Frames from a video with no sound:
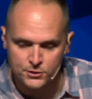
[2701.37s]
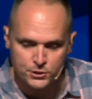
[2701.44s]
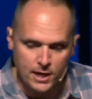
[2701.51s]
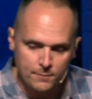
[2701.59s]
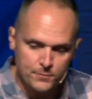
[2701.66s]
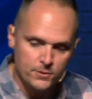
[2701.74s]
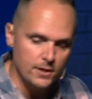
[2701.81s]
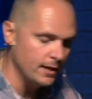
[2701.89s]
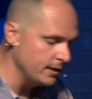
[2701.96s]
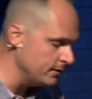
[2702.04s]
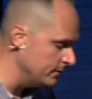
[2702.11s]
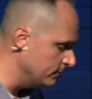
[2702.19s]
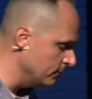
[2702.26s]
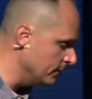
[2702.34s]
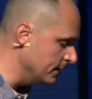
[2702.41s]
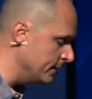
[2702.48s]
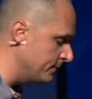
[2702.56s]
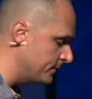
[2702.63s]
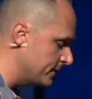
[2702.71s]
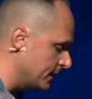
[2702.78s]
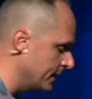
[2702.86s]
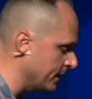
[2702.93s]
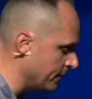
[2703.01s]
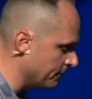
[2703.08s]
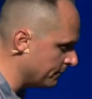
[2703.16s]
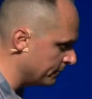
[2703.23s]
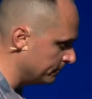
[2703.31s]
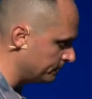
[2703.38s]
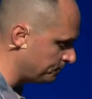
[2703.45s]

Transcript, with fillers: chapter 9, live to give.